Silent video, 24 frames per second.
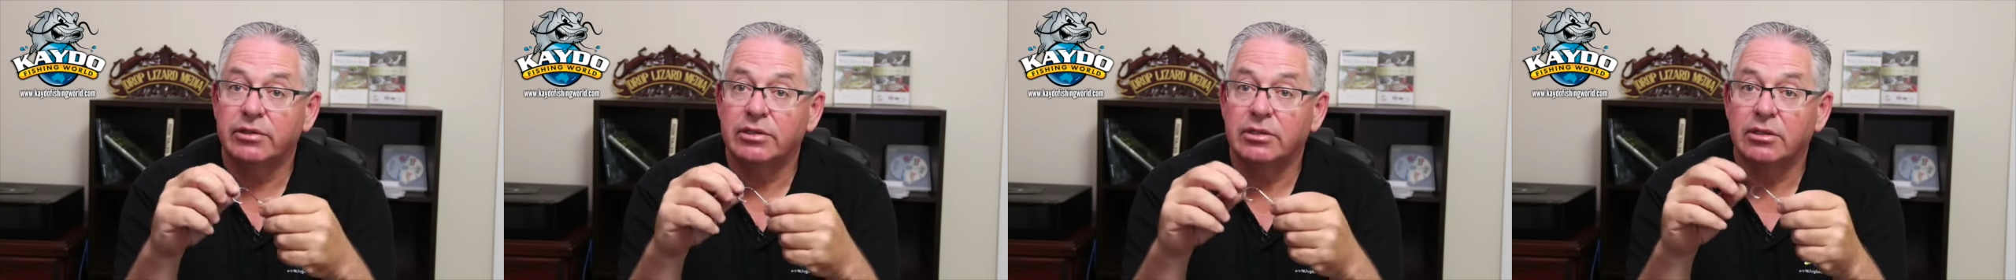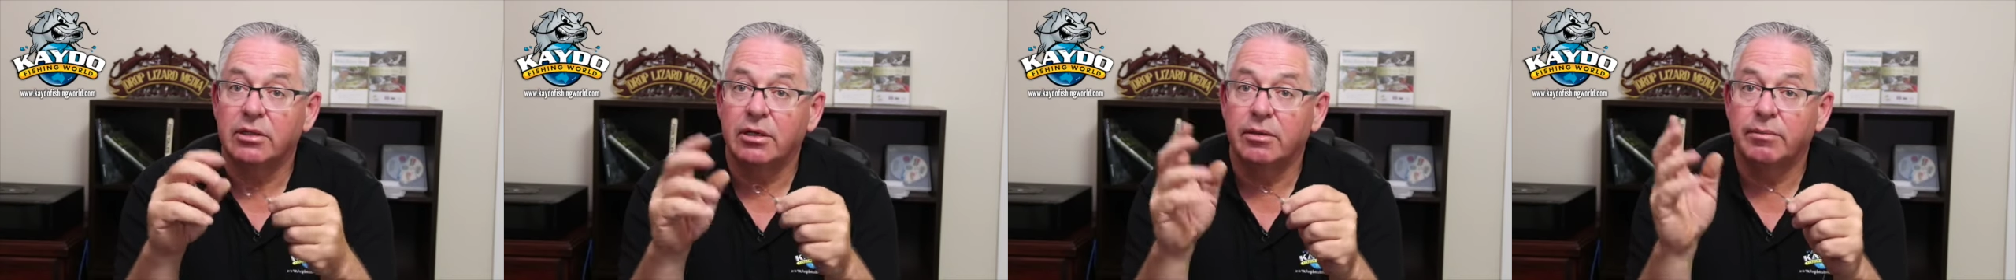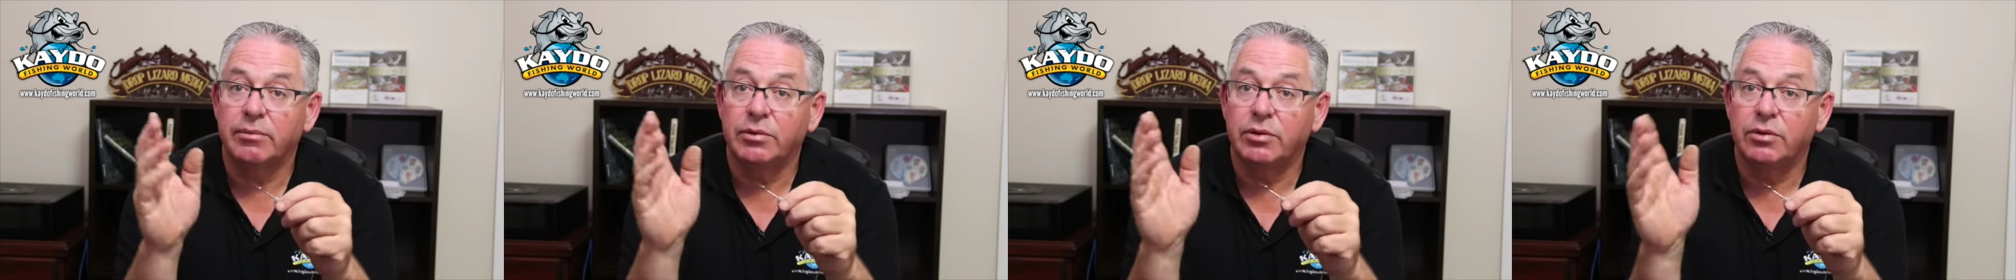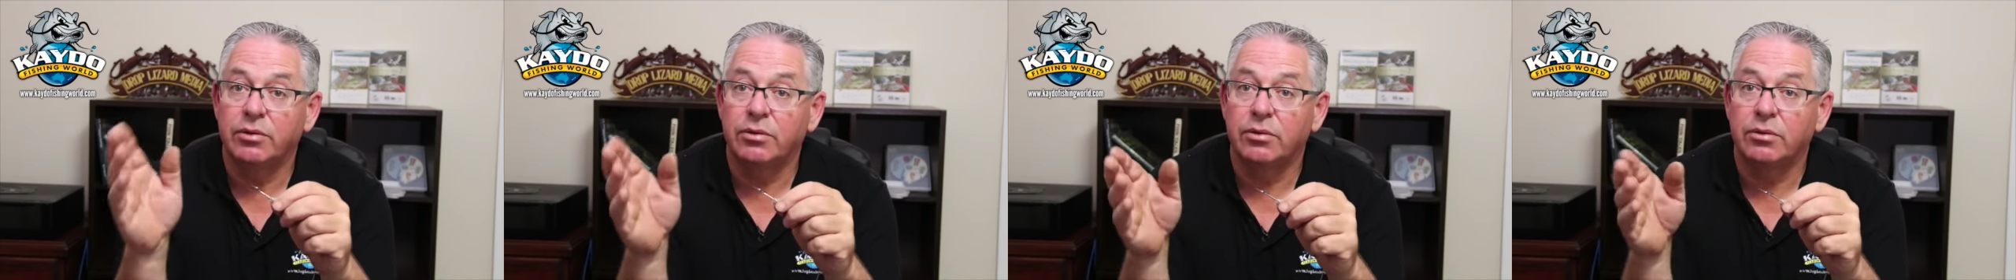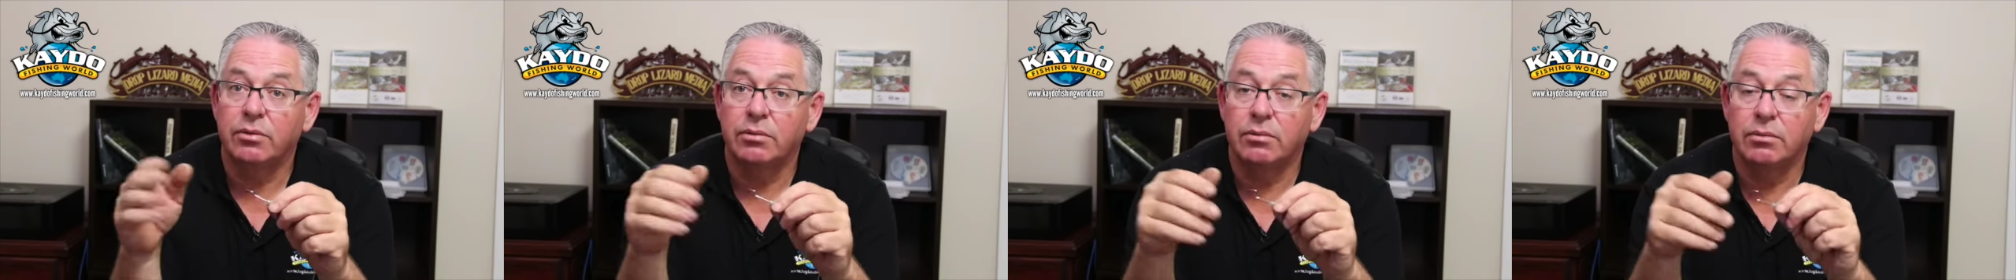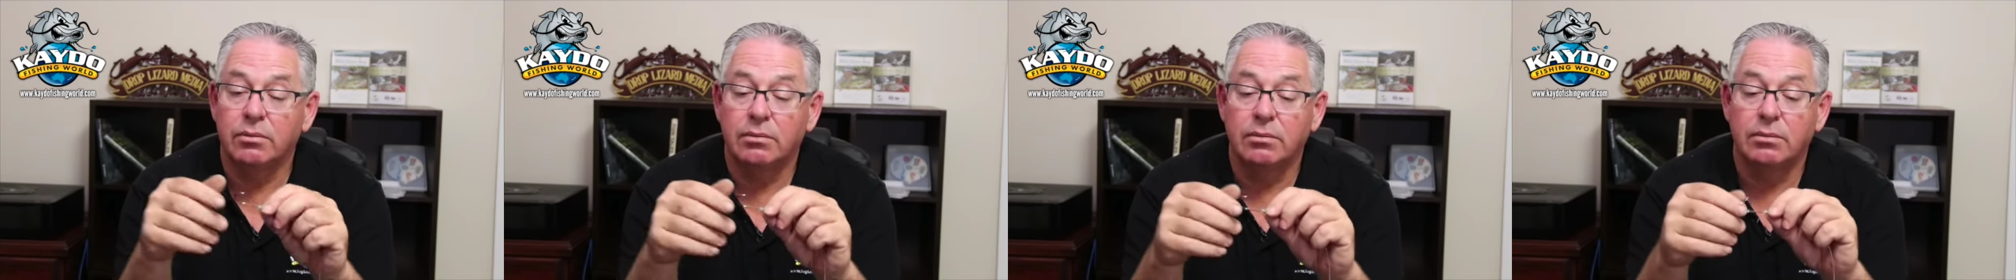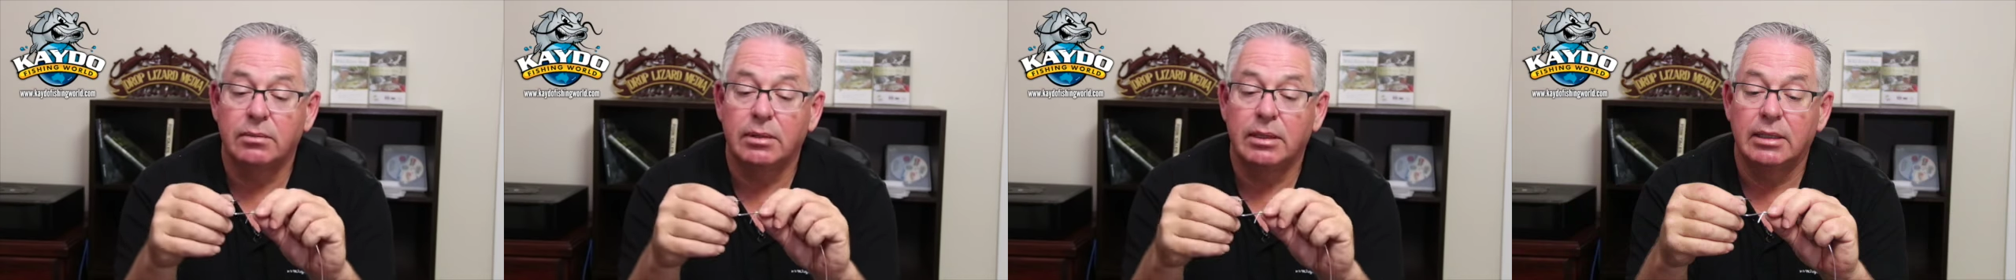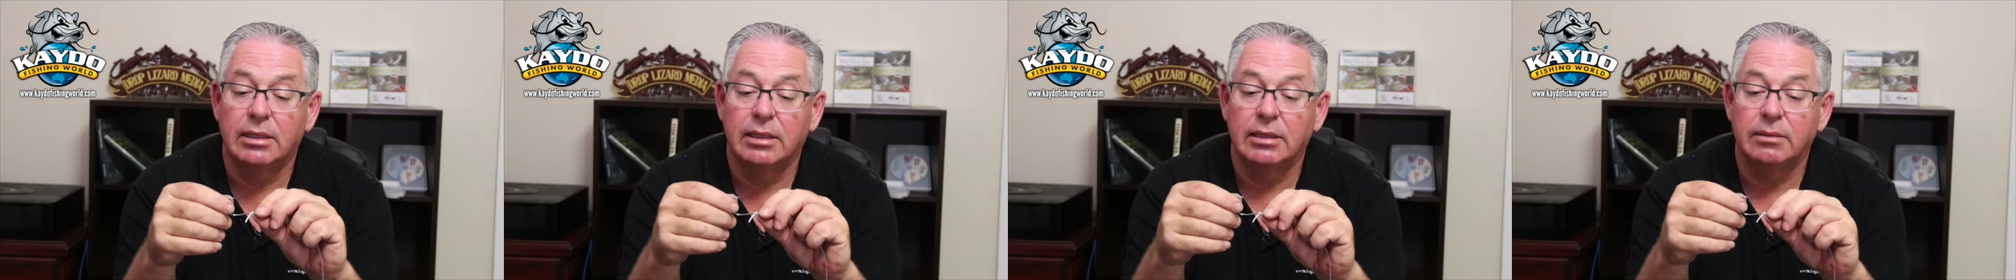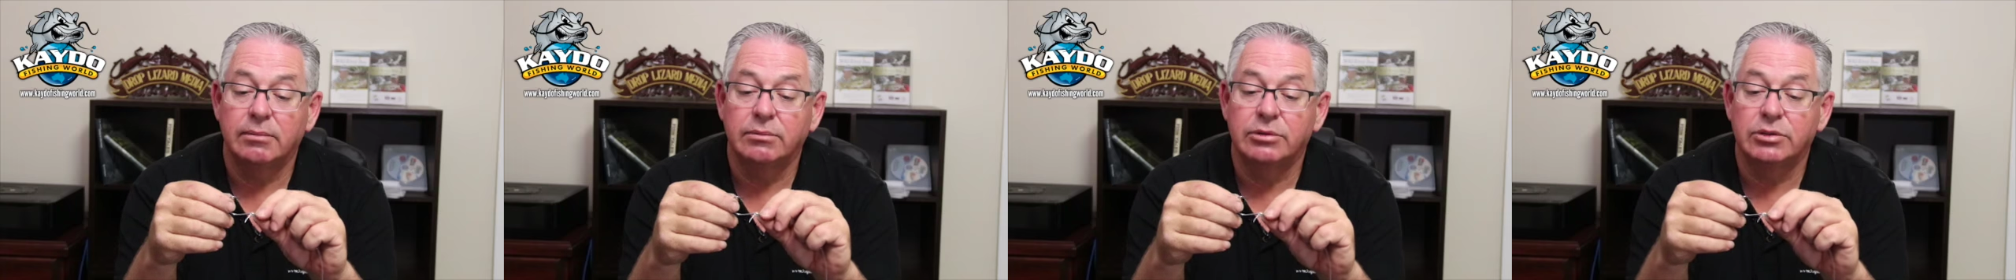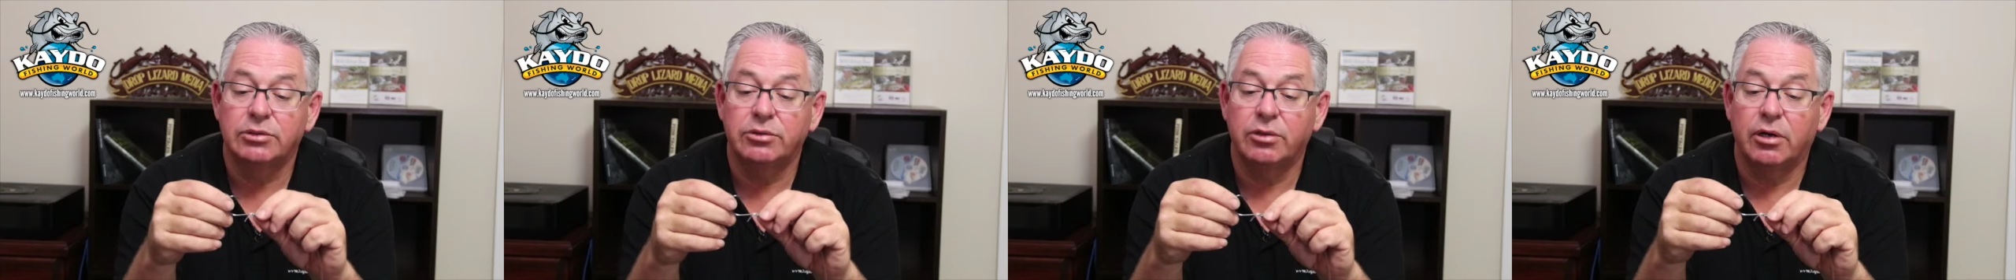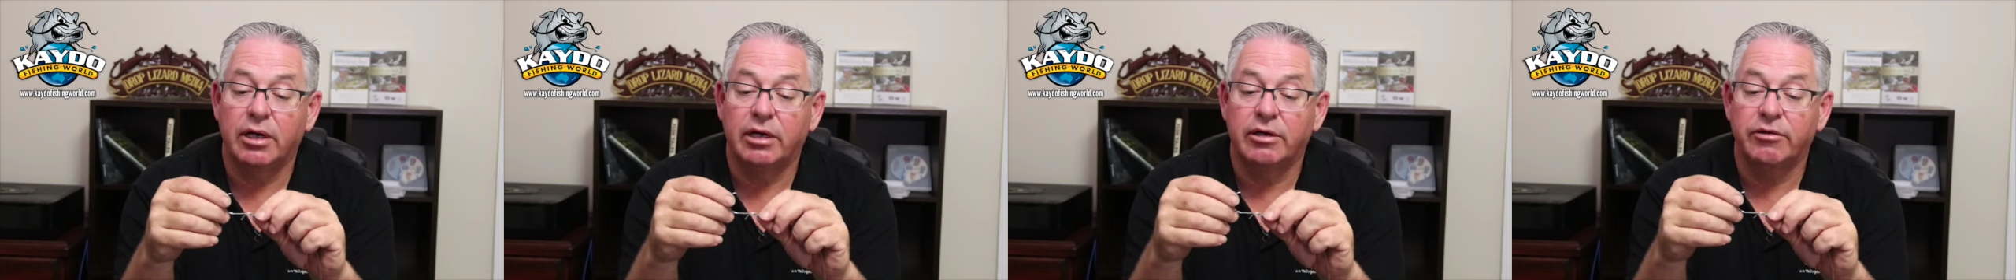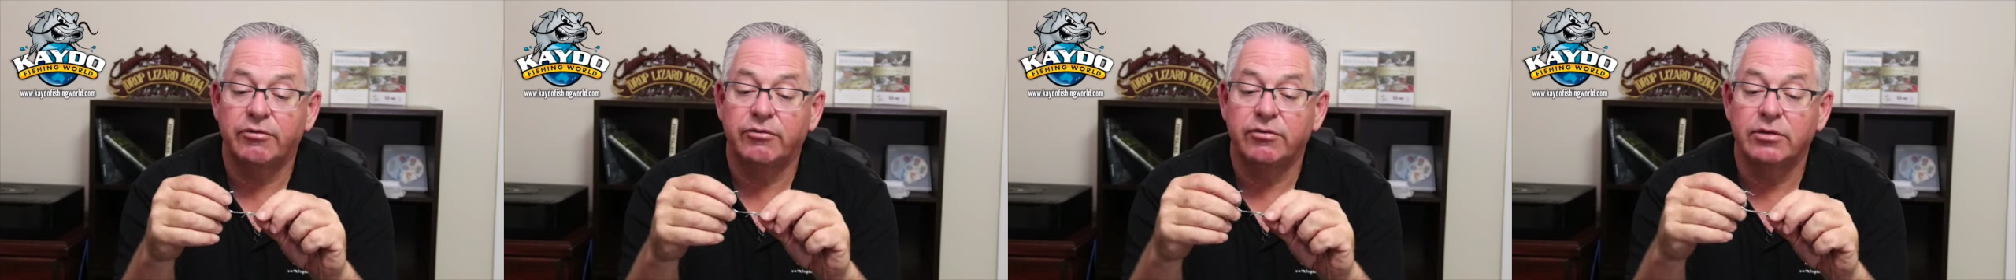time you
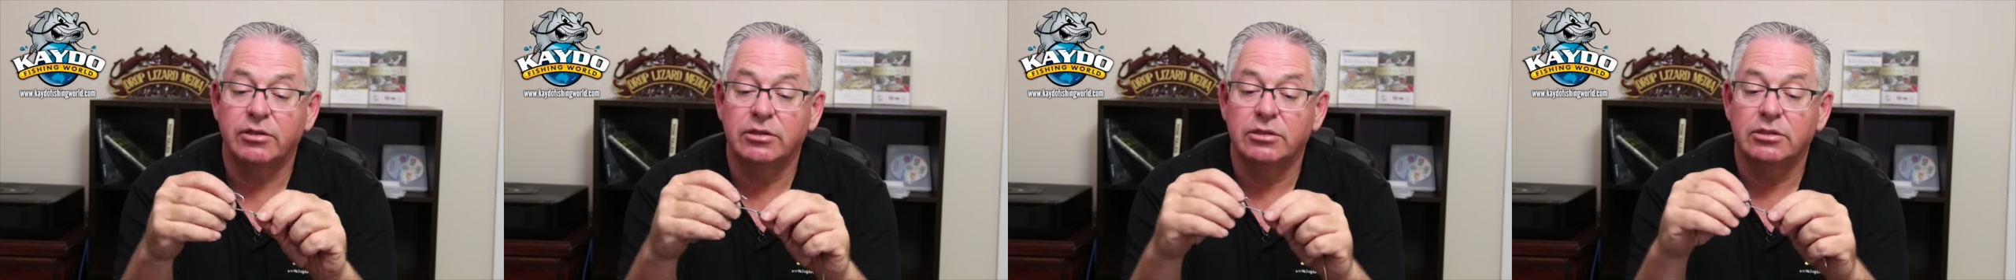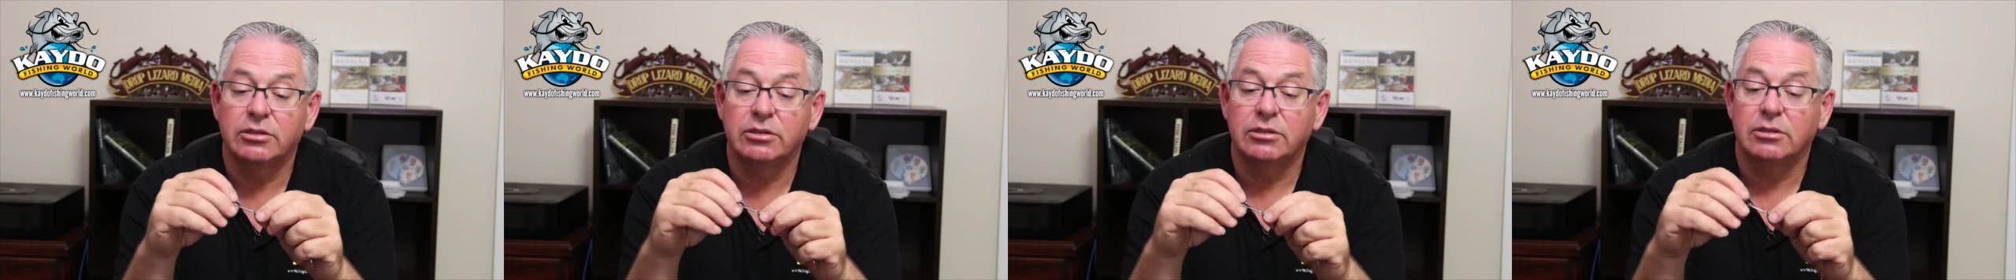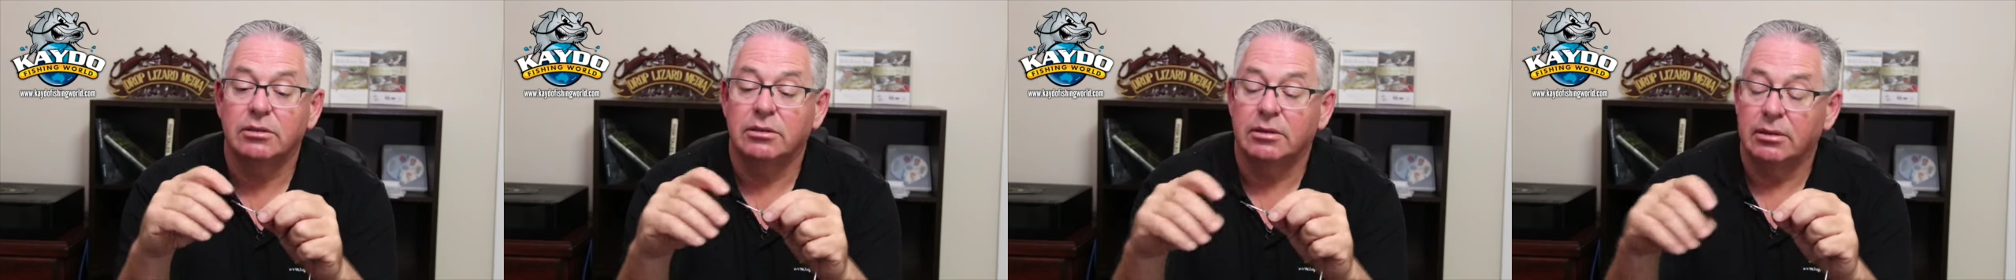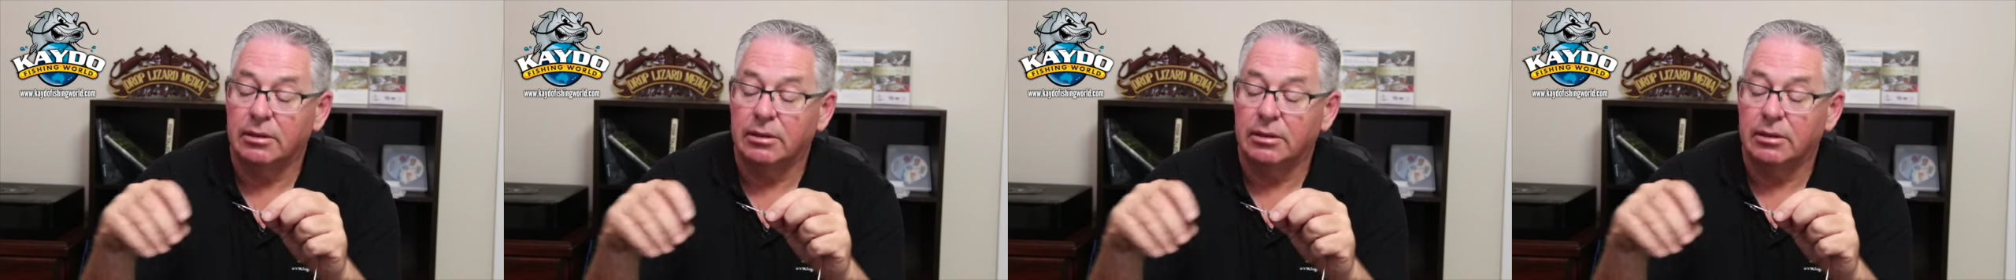strike a fish.